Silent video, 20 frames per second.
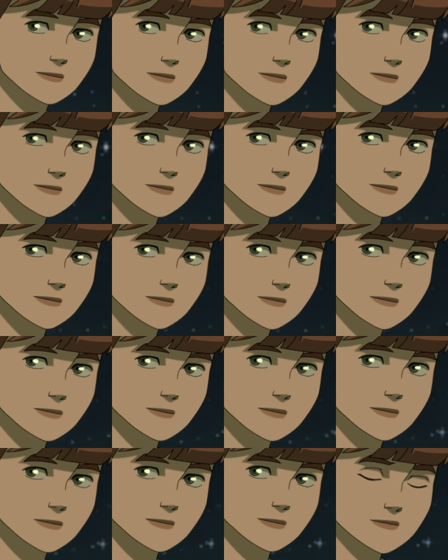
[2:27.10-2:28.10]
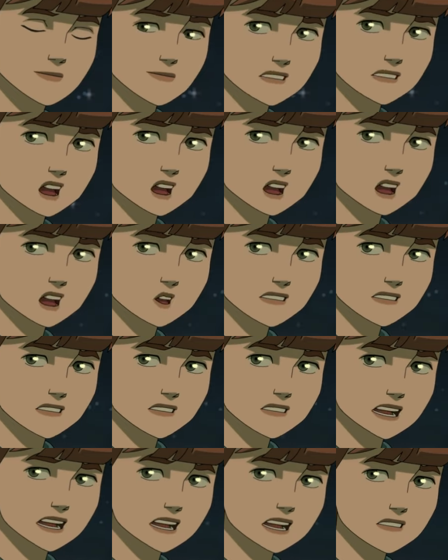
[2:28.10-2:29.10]
of time and that he is very upset
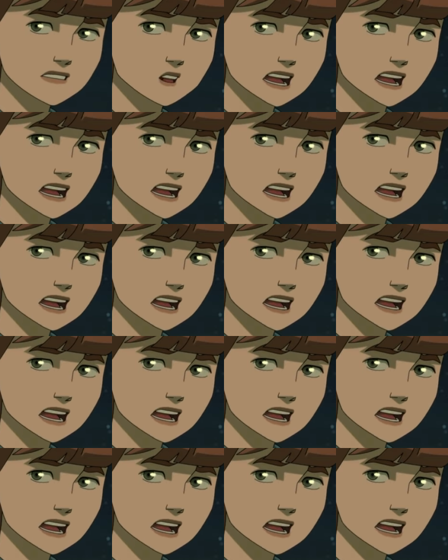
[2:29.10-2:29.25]
about it.